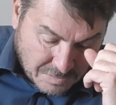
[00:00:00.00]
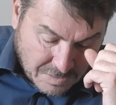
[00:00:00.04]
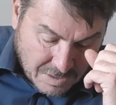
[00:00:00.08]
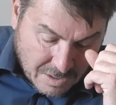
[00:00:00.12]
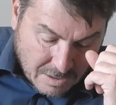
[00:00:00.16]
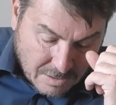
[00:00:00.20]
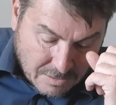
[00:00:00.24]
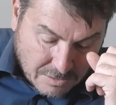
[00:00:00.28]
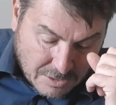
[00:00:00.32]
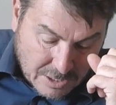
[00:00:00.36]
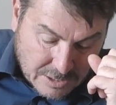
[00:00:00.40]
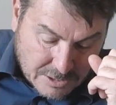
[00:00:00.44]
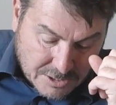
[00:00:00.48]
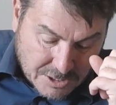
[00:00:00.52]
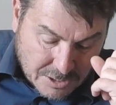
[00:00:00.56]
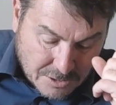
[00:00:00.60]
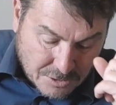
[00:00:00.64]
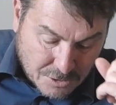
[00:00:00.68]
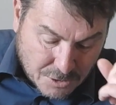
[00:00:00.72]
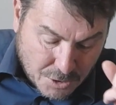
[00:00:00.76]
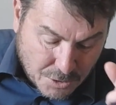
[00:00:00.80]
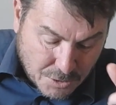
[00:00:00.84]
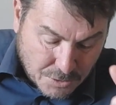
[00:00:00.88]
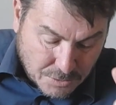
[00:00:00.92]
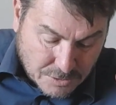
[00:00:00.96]
This
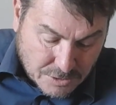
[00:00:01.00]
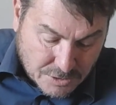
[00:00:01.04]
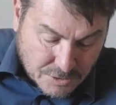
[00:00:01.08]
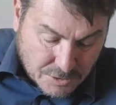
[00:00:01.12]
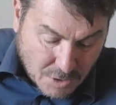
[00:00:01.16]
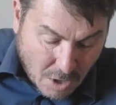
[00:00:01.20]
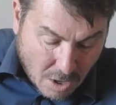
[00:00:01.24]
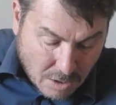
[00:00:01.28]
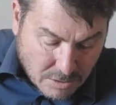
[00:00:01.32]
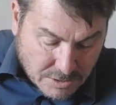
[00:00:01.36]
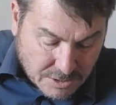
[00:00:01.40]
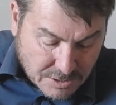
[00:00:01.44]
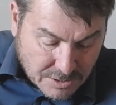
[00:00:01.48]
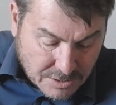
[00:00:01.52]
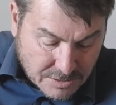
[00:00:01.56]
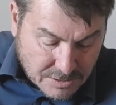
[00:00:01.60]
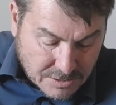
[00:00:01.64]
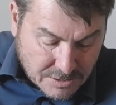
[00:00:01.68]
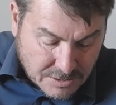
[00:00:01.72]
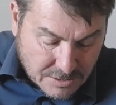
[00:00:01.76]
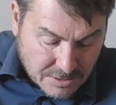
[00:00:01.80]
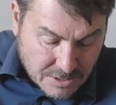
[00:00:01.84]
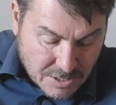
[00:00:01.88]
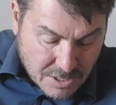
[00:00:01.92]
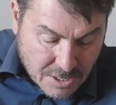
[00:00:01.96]
includes doctors,
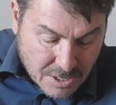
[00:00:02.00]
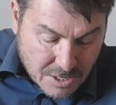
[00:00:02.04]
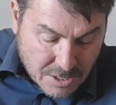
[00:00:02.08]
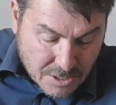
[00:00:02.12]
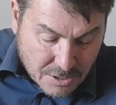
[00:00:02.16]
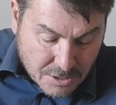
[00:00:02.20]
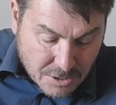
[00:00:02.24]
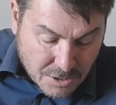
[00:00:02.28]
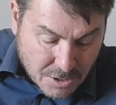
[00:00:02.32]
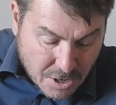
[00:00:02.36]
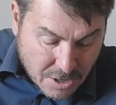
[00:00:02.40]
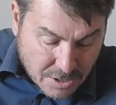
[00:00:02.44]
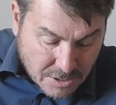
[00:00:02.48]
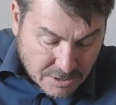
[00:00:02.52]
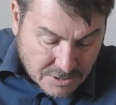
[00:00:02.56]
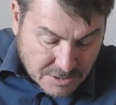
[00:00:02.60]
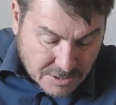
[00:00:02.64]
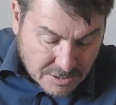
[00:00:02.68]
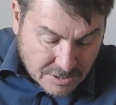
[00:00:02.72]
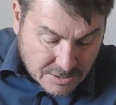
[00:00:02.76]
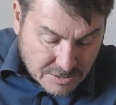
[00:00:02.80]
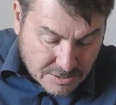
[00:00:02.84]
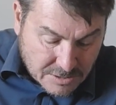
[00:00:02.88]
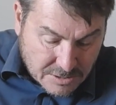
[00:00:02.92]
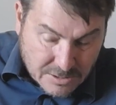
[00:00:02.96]

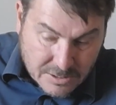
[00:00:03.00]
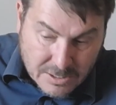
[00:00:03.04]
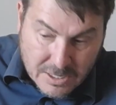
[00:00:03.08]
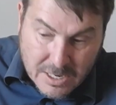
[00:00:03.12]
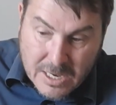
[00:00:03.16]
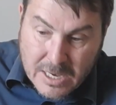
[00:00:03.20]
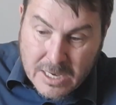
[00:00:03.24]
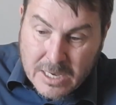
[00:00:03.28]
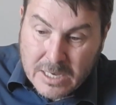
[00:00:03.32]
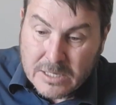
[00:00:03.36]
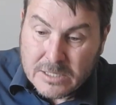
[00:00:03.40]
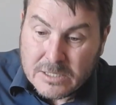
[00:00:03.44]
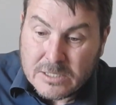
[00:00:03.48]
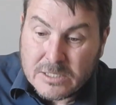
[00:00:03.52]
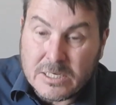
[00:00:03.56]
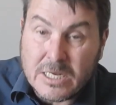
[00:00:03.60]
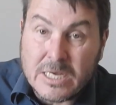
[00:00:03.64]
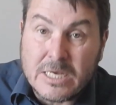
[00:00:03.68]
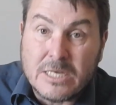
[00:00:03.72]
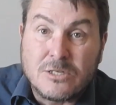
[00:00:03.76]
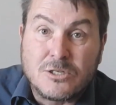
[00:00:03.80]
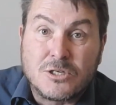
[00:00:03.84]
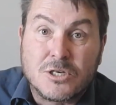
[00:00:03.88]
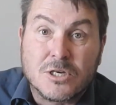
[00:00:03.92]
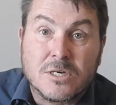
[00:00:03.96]
nurses,
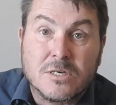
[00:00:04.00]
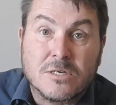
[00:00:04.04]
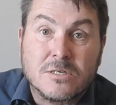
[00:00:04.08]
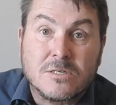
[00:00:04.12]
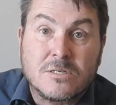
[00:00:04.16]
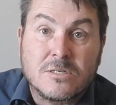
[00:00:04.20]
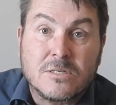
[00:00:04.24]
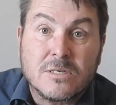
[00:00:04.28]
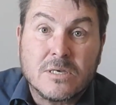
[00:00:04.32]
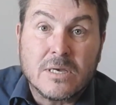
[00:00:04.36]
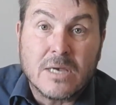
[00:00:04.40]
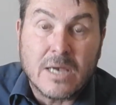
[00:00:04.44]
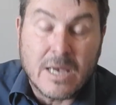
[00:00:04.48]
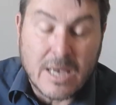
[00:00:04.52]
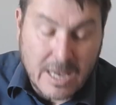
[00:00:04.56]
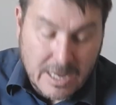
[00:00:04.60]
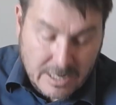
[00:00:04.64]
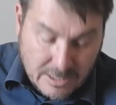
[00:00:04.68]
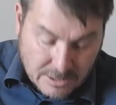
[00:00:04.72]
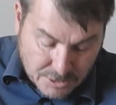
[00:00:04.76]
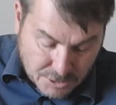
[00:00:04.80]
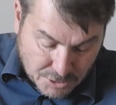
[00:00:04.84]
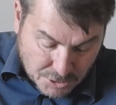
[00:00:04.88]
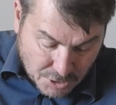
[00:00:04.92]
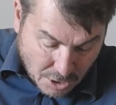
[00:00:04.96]
teachers, and
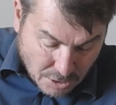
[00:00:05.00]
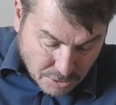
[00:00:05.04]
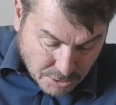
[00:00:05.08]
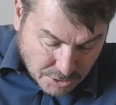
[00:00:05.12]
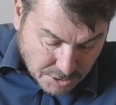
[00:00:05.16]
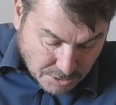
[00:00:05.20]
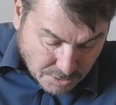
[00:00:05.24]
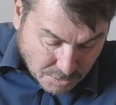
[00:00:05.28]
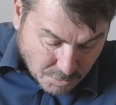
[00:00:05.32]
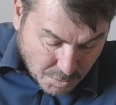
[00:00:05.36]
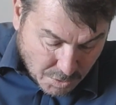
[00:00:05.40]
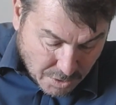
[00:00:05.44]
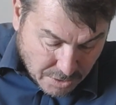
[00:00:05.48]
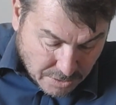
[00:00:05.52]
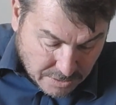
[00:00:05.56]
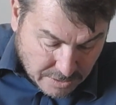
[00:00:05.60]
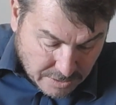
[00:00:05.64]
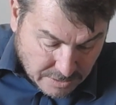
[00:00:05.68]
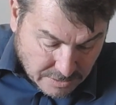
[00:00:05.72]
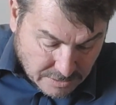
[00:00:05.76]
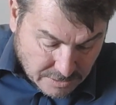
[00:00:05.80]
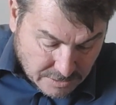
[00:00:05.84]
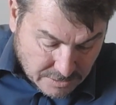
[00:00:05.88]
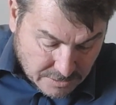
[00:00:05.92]
social workers.